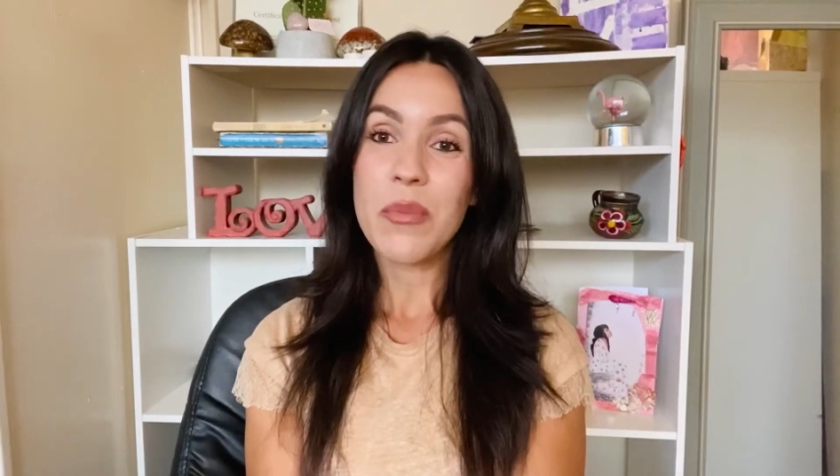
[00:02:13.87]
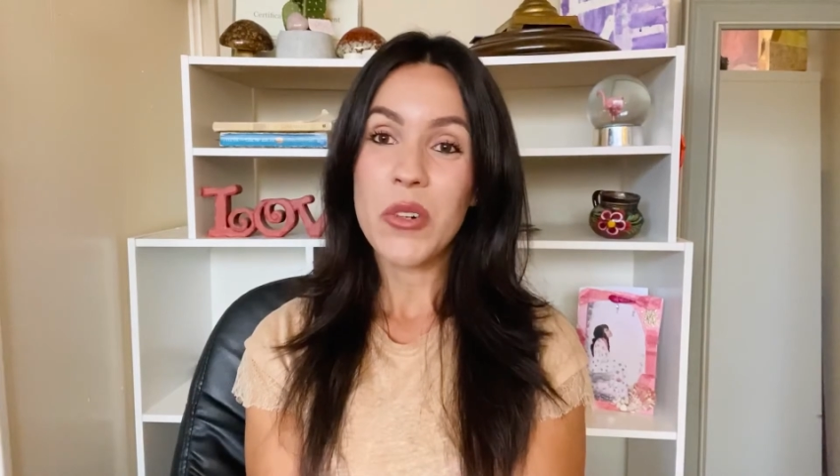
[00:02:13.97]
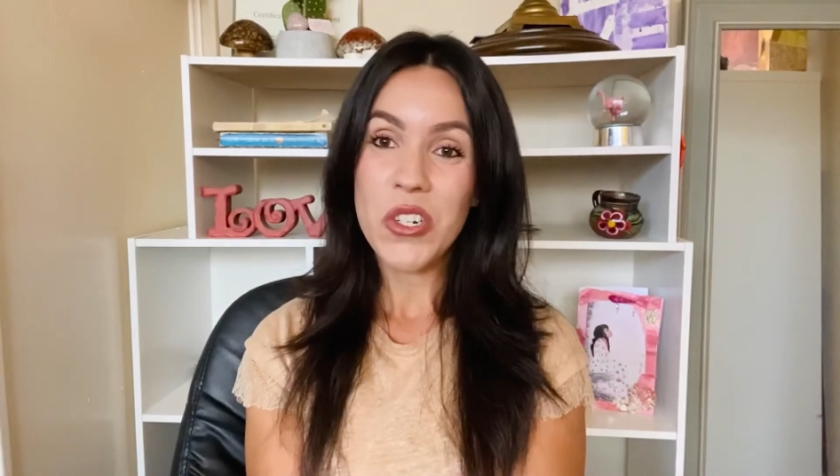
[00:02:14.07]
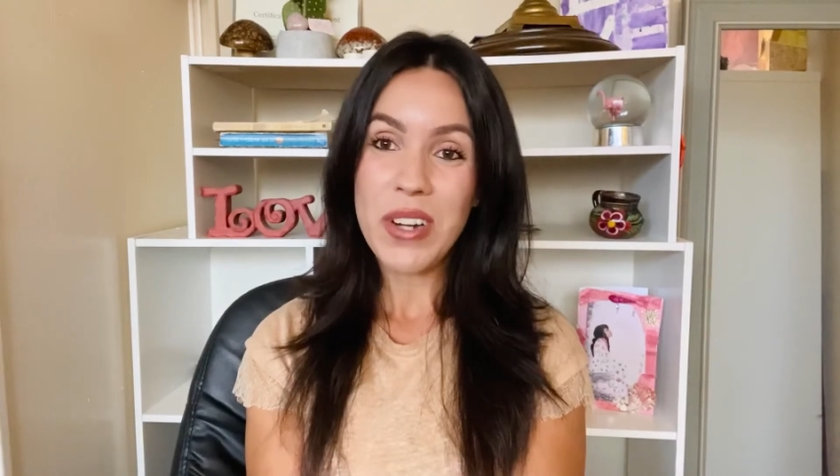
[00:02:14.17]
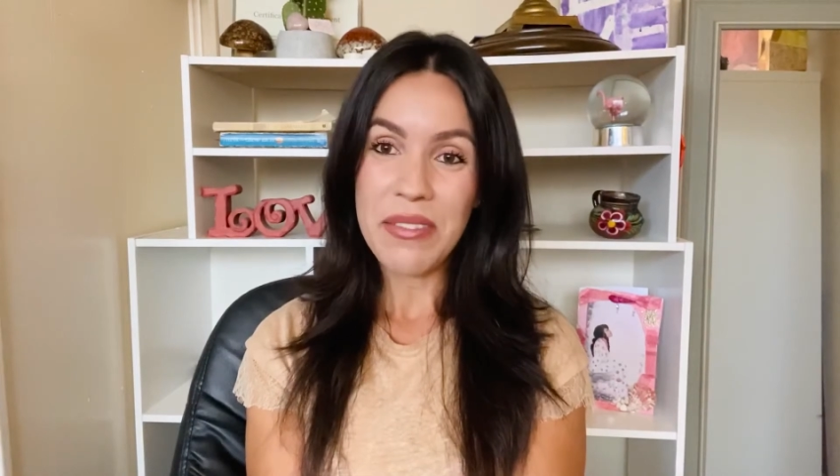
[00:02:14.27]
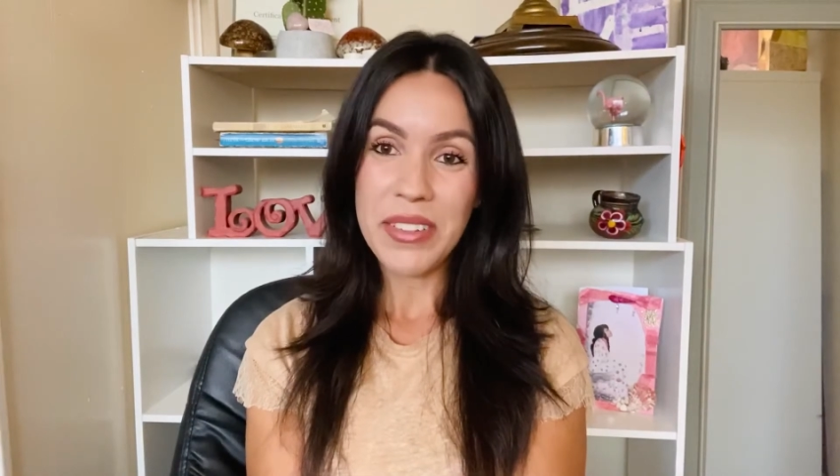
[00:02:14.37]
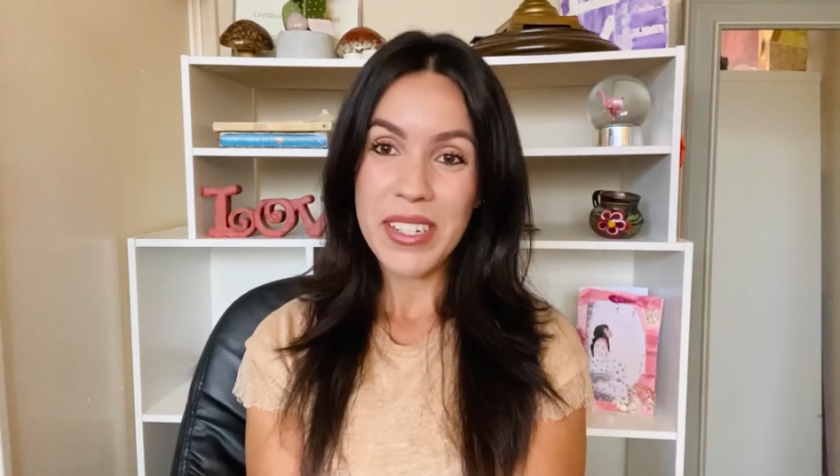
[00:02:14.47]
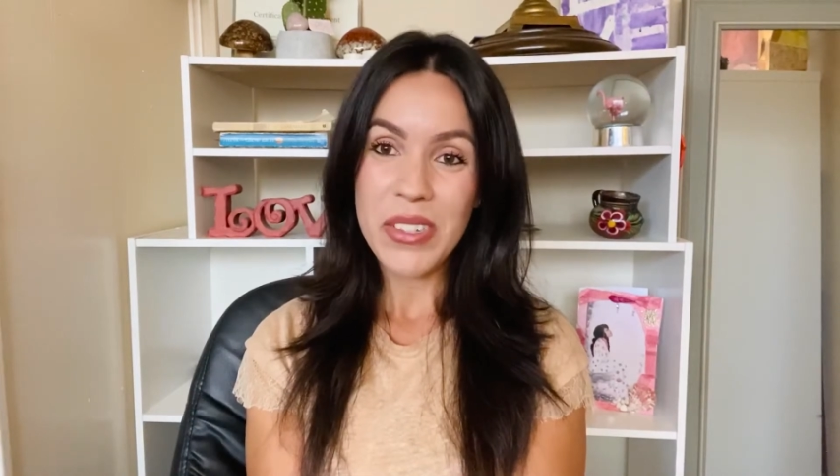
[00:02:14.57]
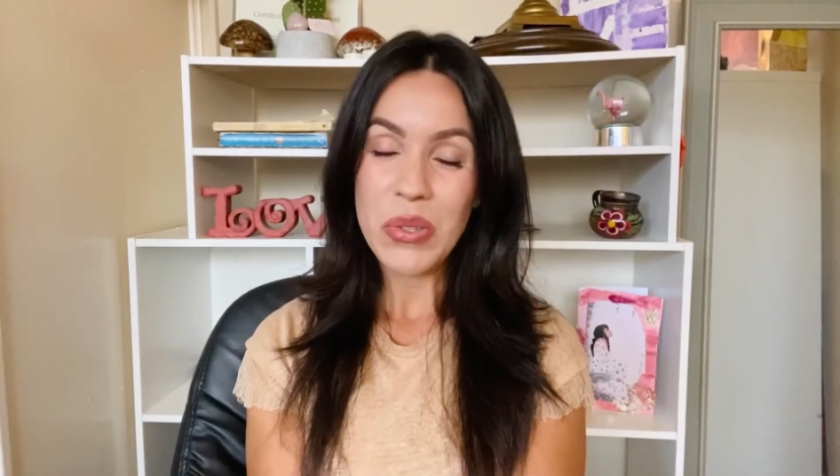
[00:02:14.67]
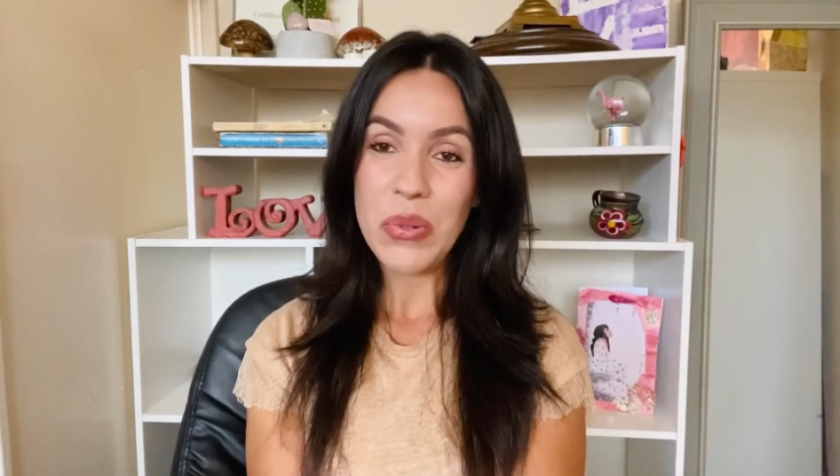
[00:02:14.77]
more
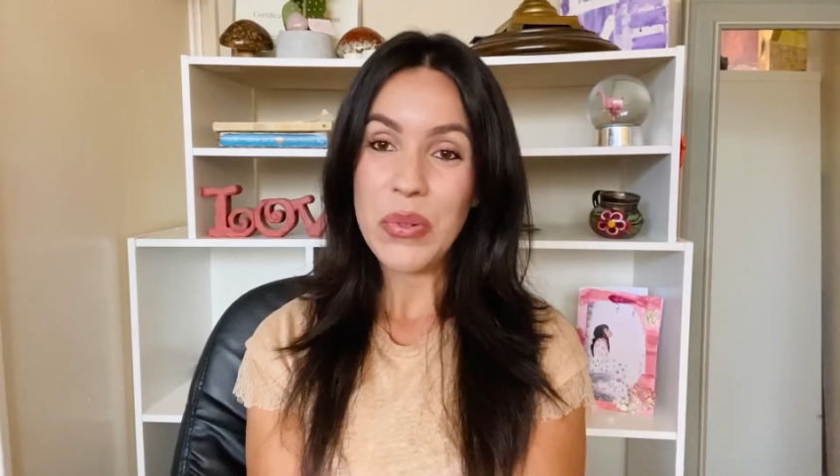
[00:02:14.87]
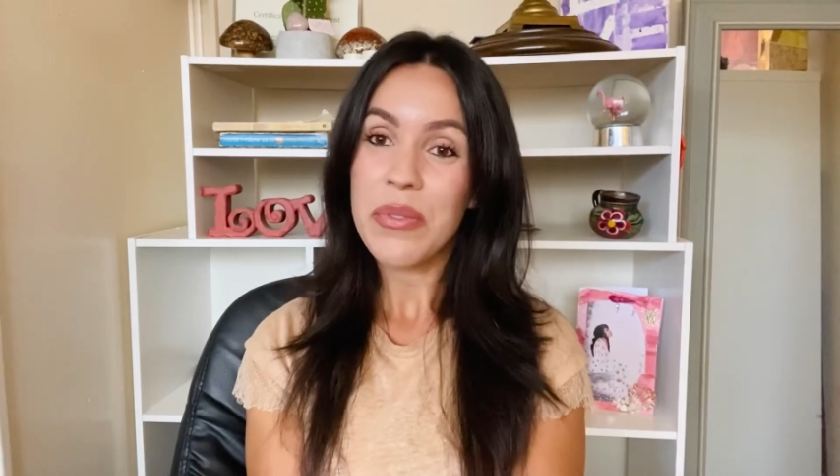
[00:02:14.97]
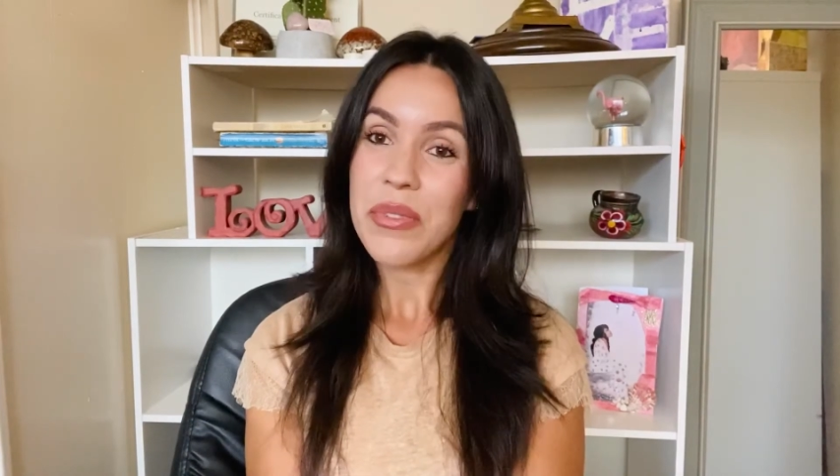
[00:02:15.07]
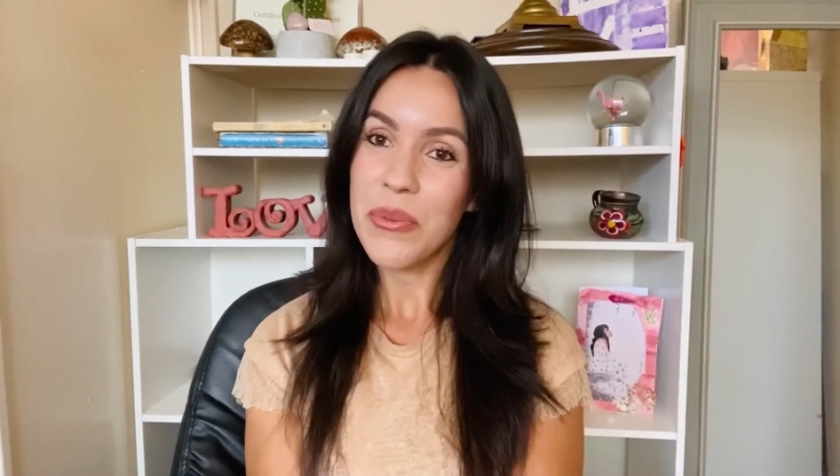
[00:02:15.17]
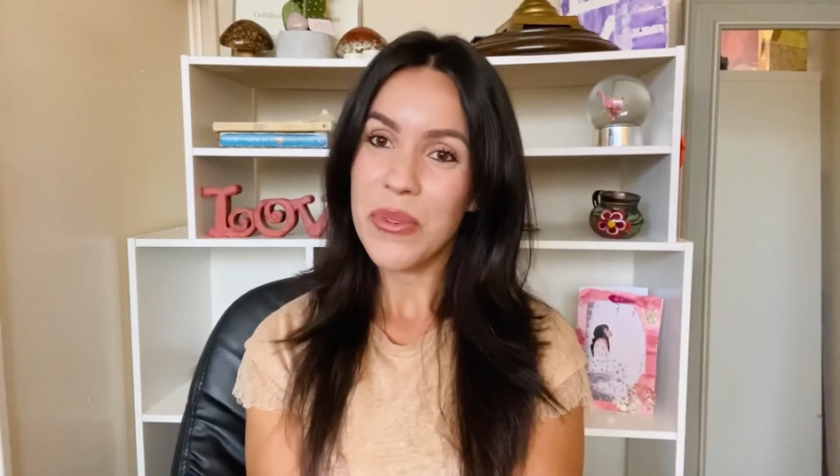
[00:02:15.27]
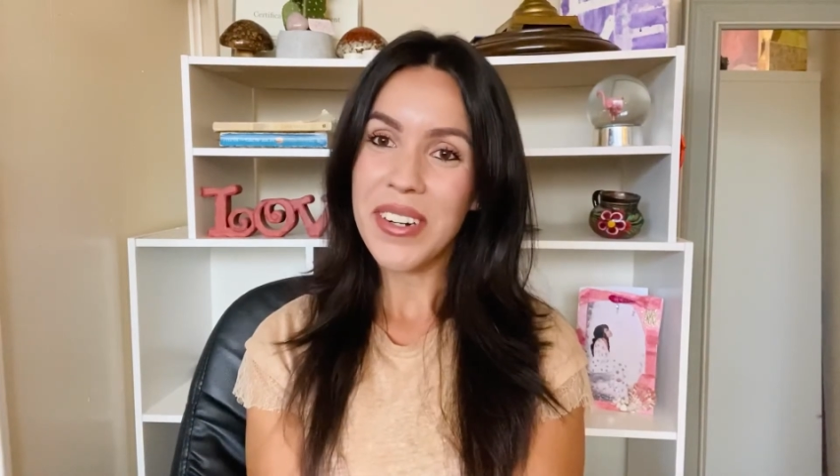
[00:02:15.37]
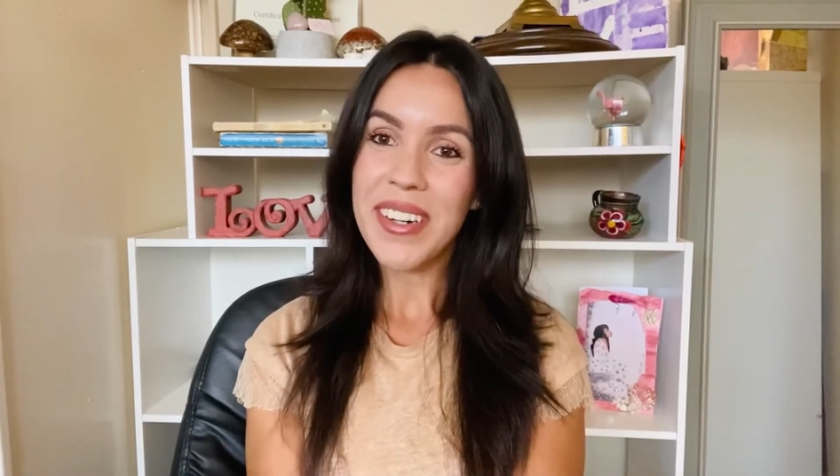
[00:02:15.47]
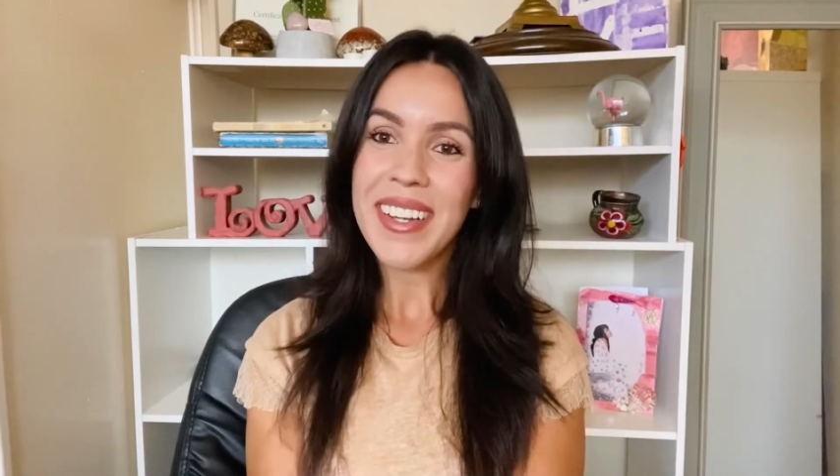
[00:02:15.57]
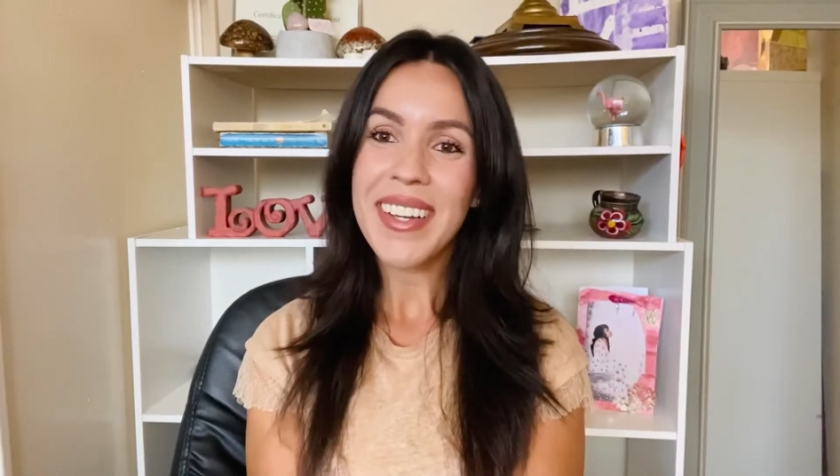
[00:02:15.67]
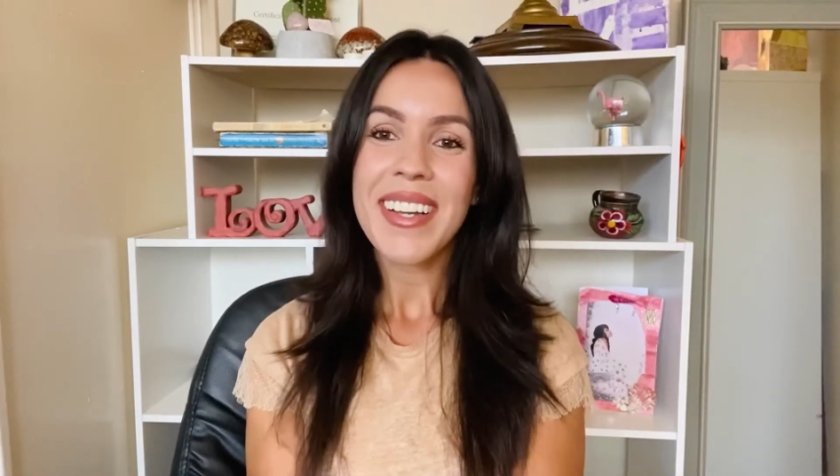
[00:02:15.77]
traveling soon for
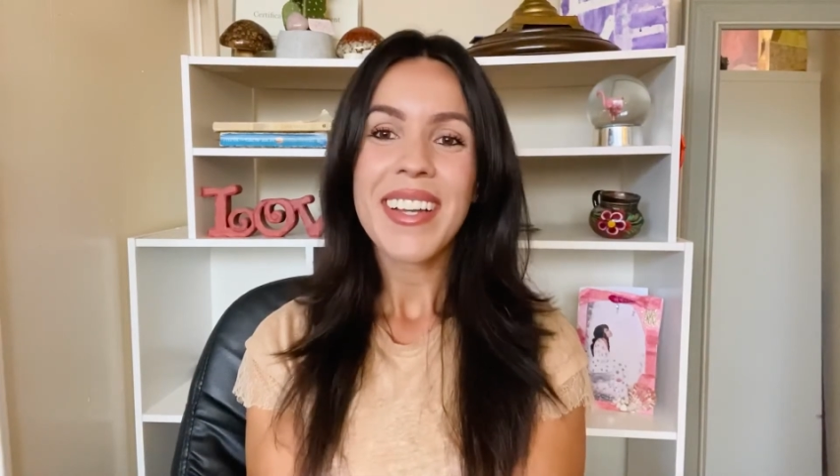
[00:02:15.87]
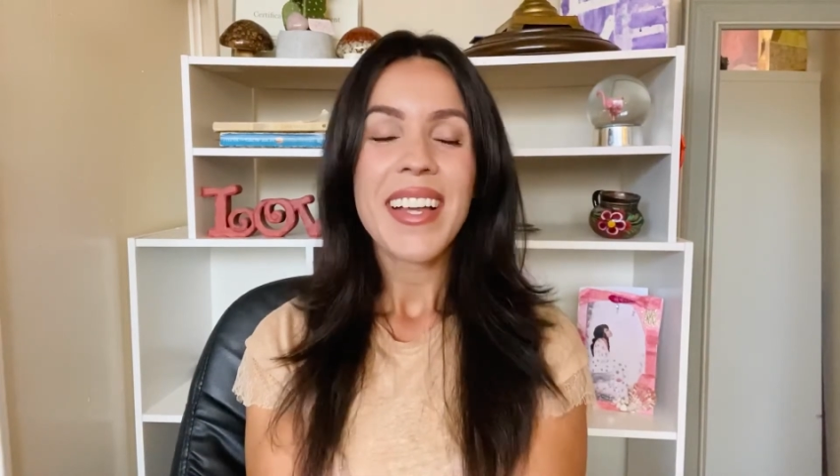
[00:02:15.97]
work,